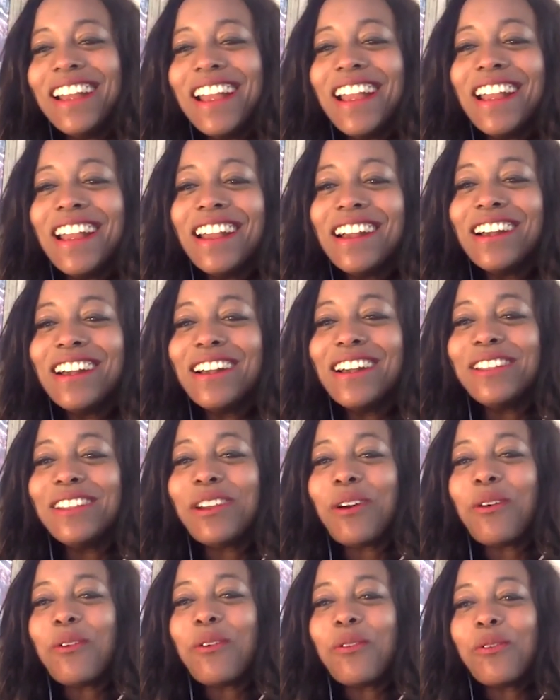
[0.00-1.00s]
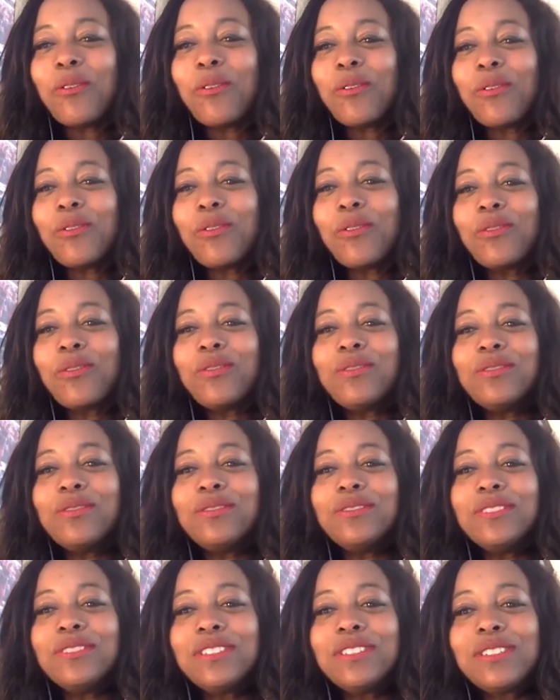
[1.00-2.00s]
And
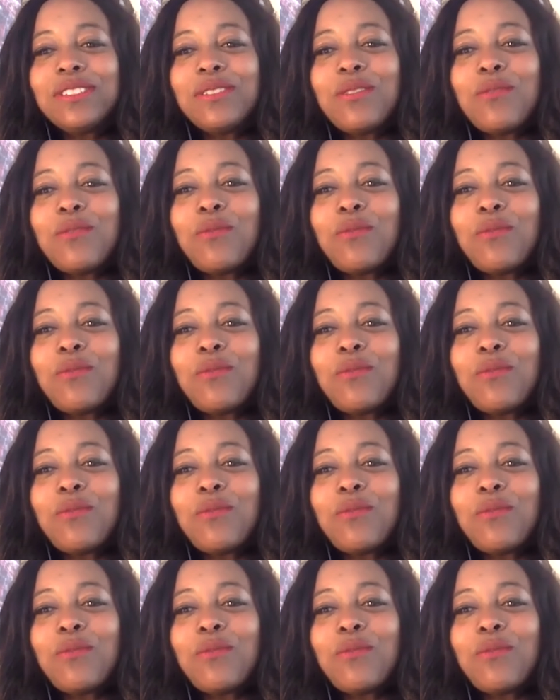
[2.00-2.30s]
so,